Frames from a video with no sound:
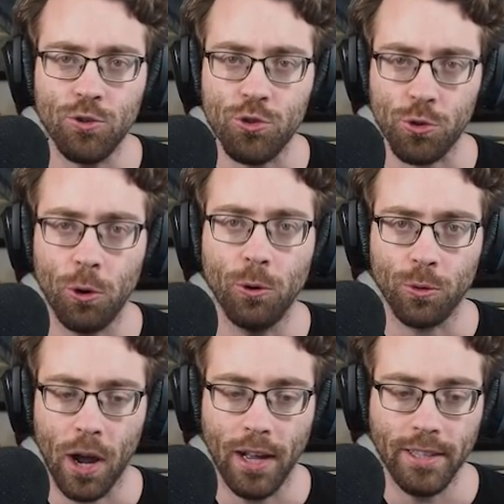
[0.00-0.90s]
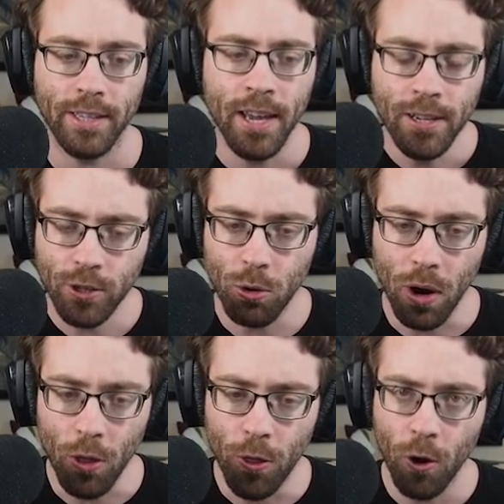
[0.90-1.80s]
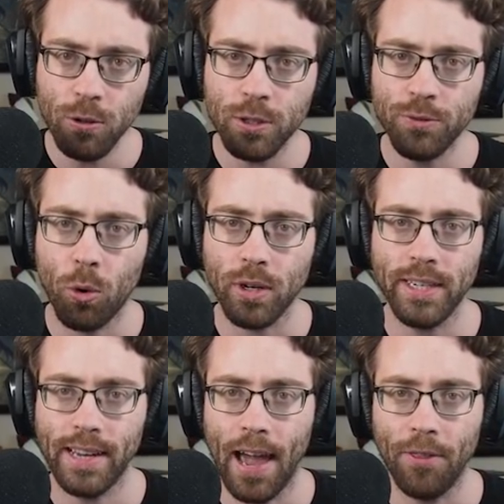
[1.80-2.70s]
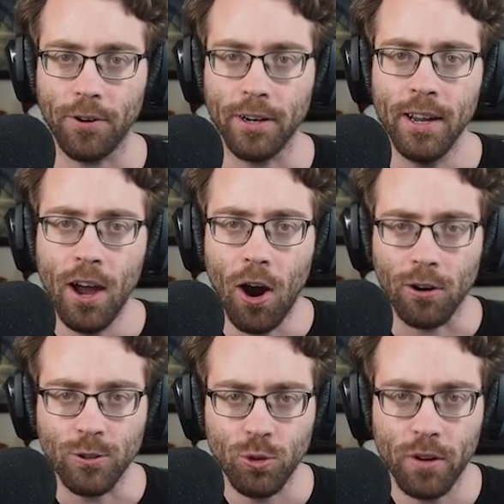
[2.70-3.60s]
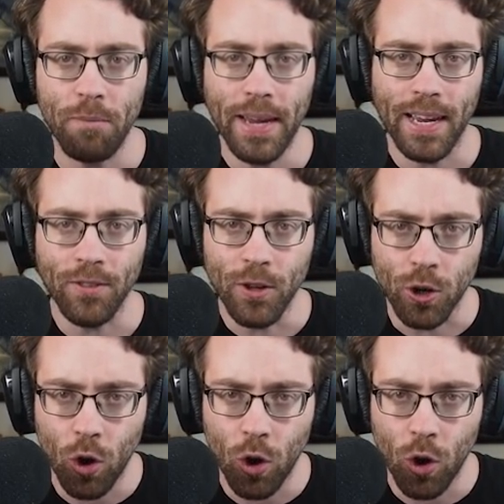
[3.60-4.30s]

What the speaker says: control rods. So those 4 together are sort of making the